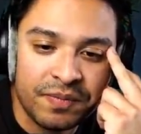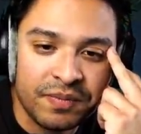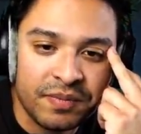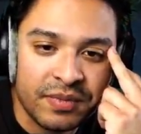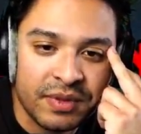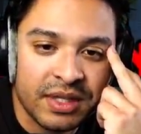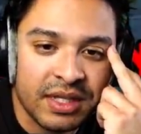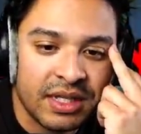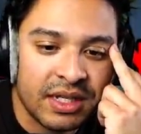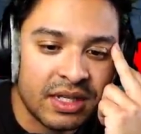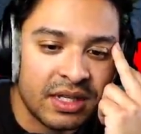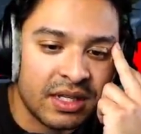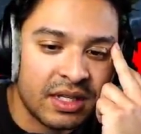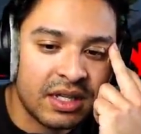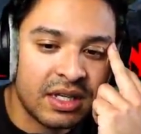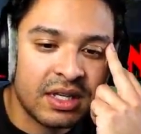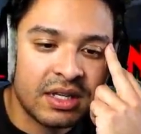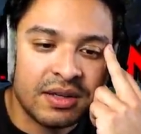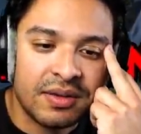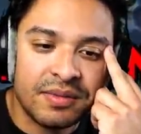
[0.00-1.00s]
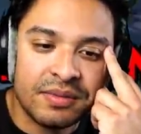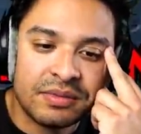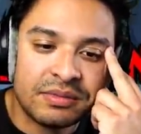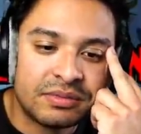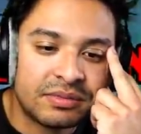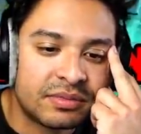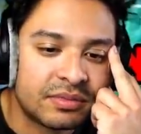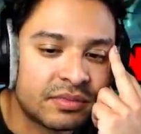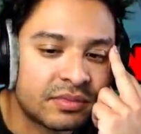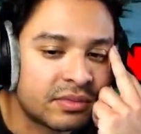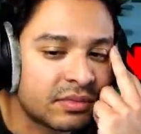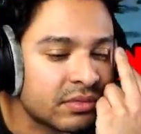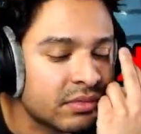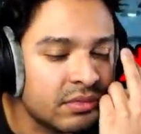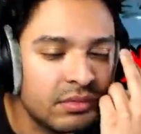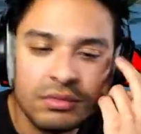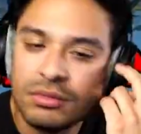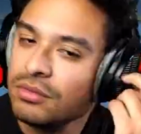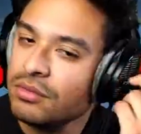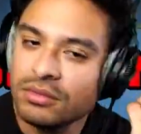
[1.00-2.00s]
She's not a main damage
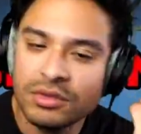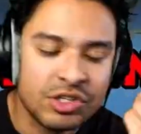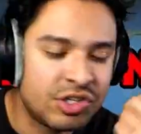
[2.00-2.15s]
dealer.